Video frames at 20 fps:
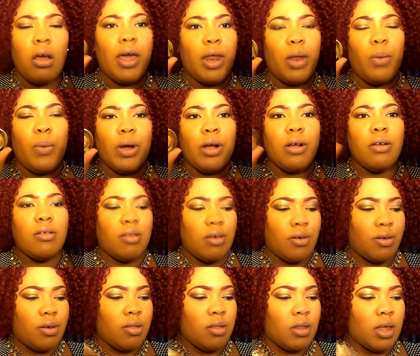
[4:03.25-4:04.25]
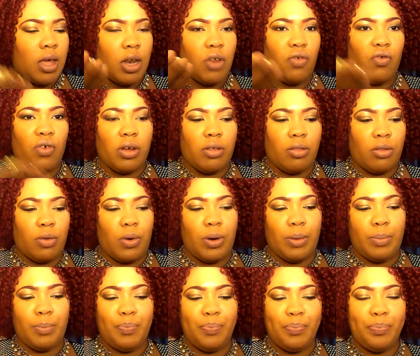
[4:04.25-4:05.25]
anywhere, seriously, any
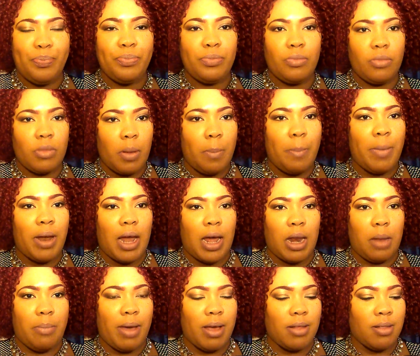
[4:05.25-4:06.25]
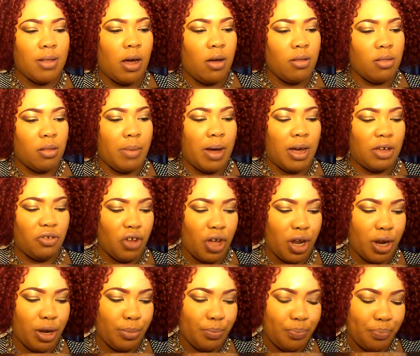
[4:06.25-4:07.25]
drugstore. Milani makes an awesome
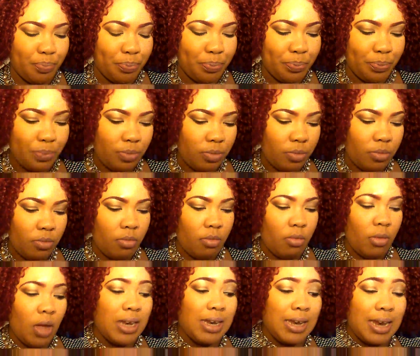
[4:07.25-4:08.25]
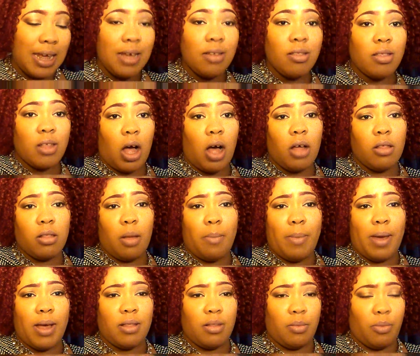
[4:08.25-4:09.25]
eyeshadow. NYX also
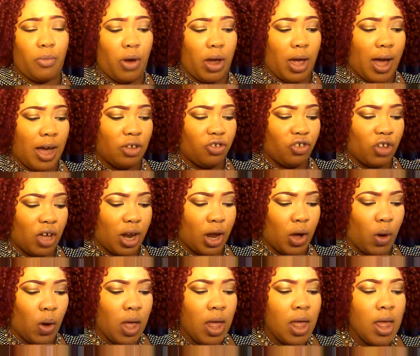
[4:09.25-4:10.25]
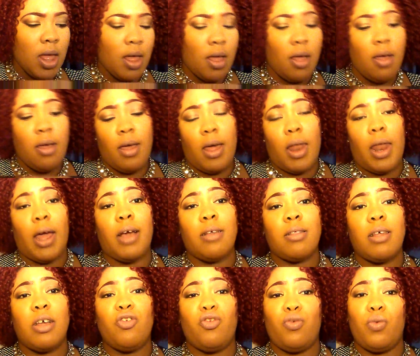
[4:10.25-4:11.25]
makes some great eyeshadow. Like I
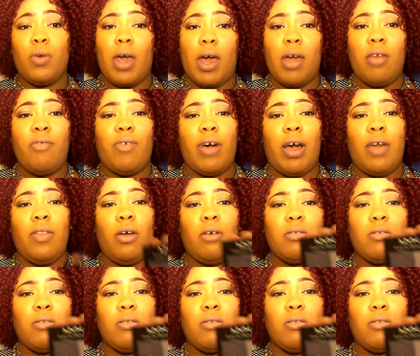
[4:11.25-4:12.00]
said, you can find